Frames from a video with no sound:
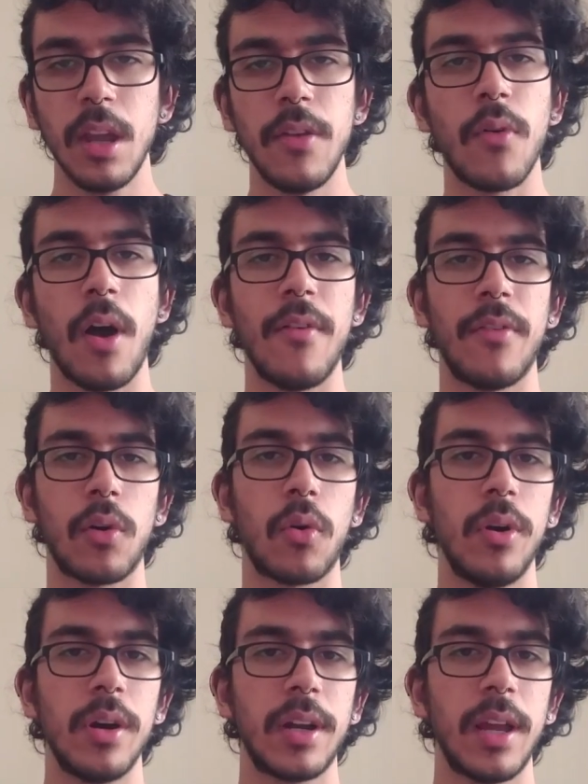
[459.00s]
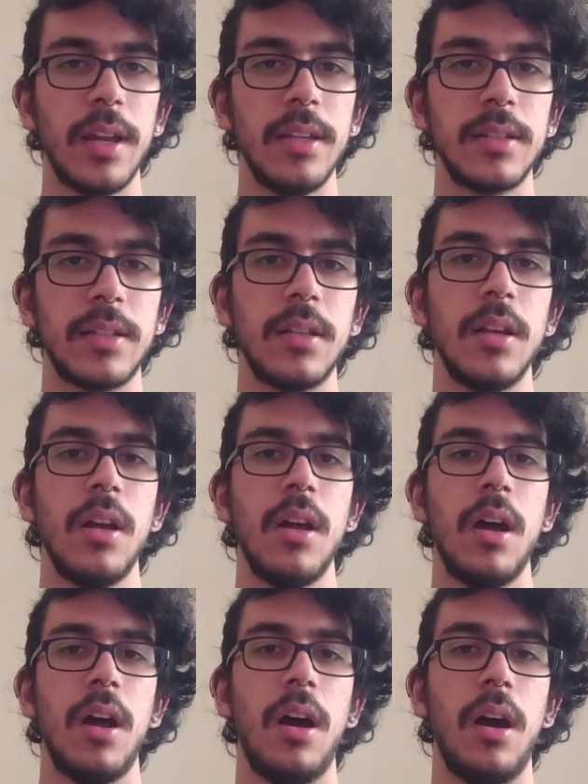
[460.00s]
if you have a corner case
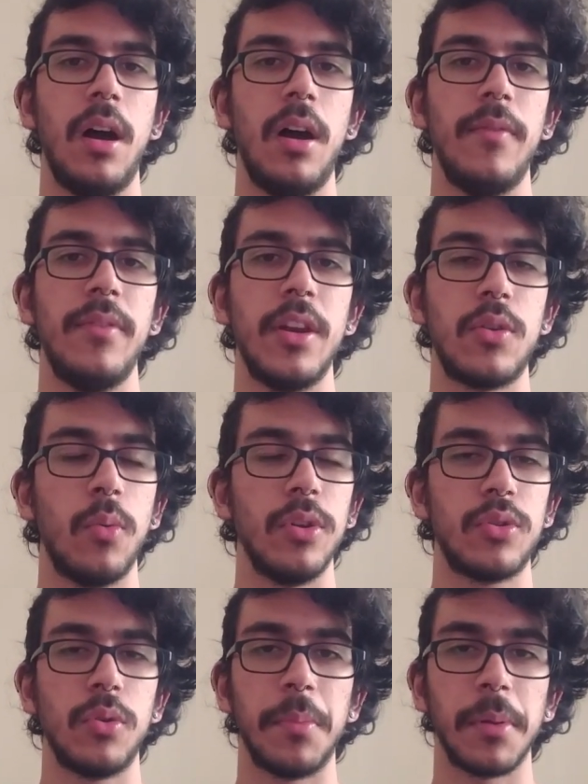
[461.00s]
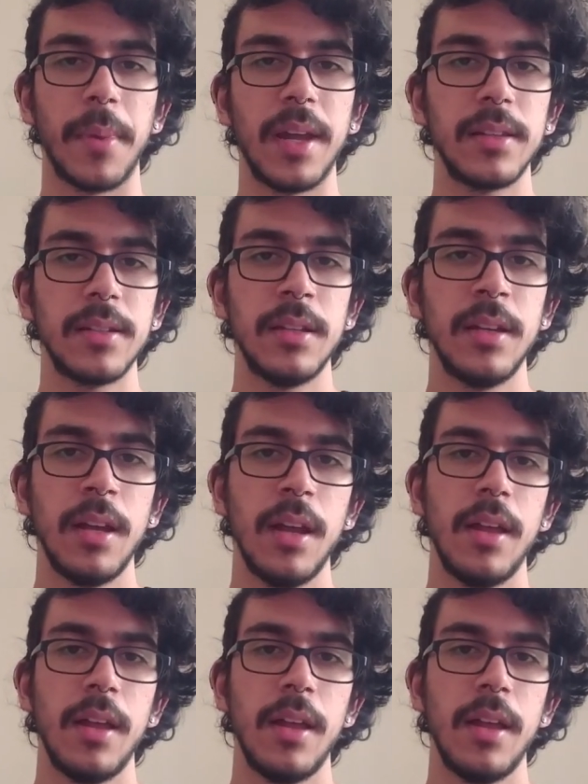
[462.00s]
that you want to implement